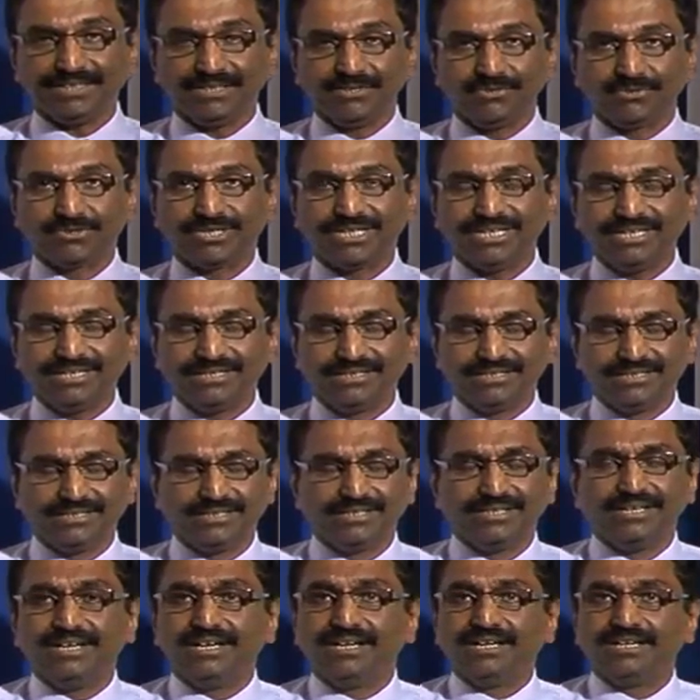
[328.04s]
Okay.
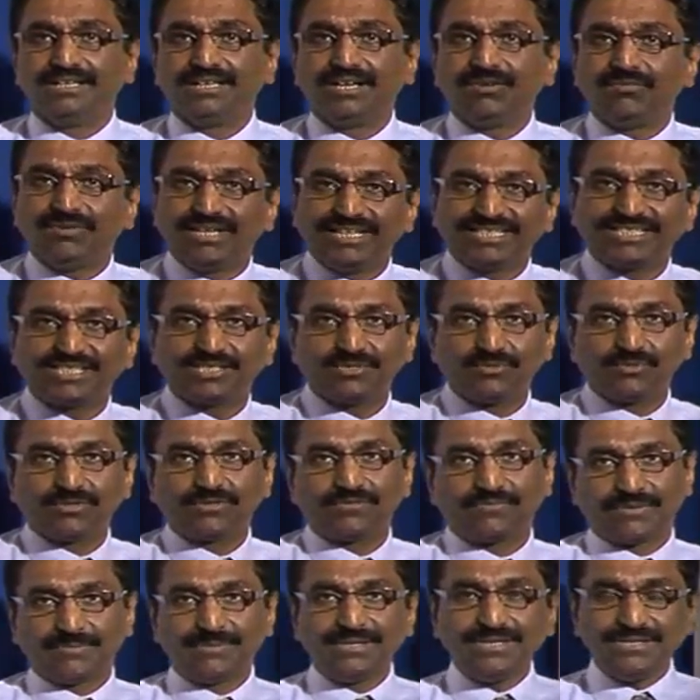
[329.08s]
Now let's look
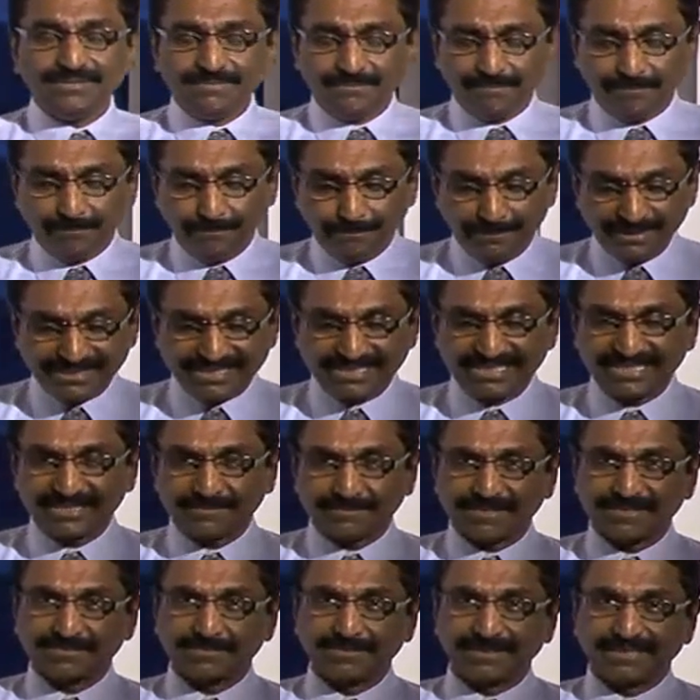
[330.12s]
from a business
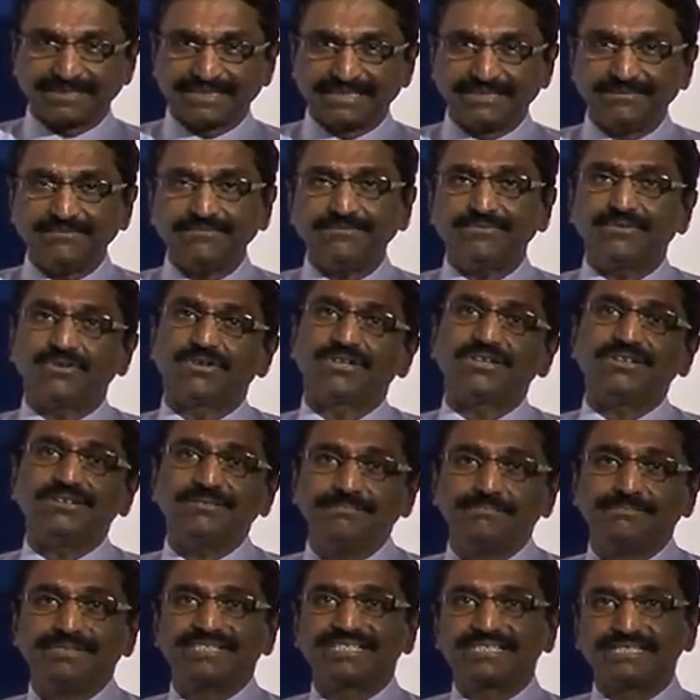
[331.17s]
perspective or a
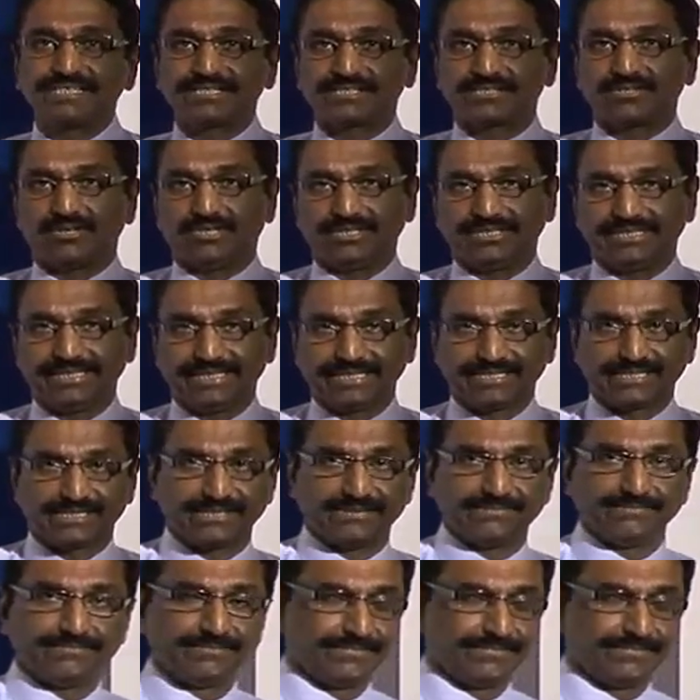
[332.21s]
business context.